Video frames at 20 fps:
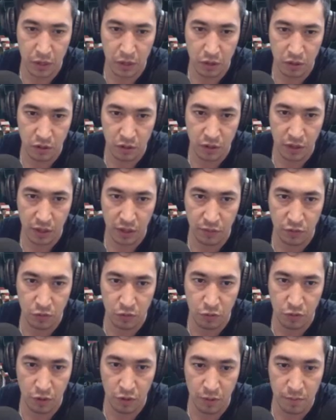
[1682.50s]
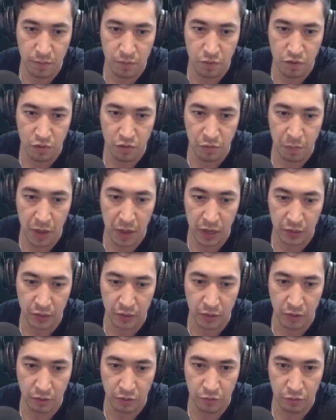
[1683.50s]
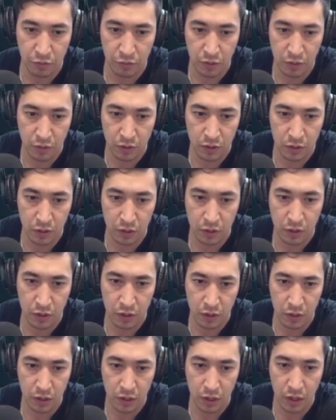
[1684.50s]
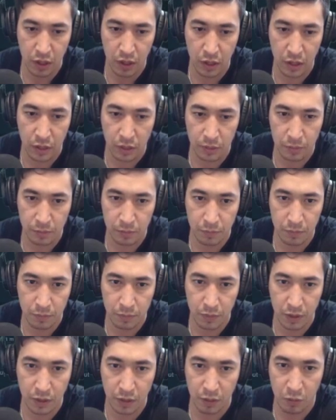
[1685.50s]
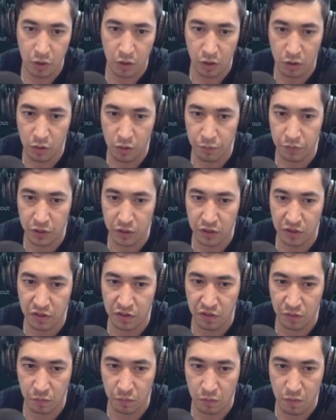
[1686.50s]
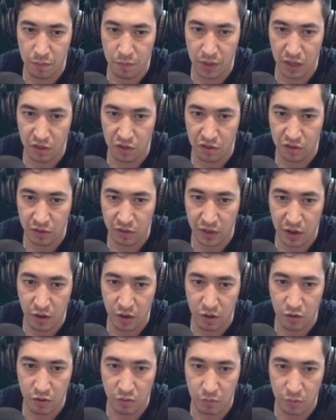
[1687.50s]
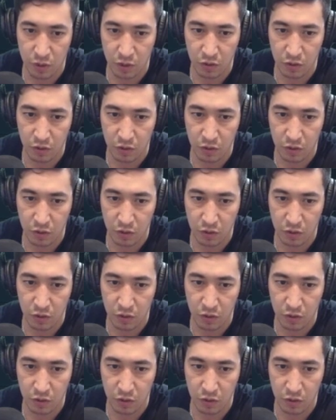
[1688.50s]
just to give you some perspective, and hopefully this remains scarce, because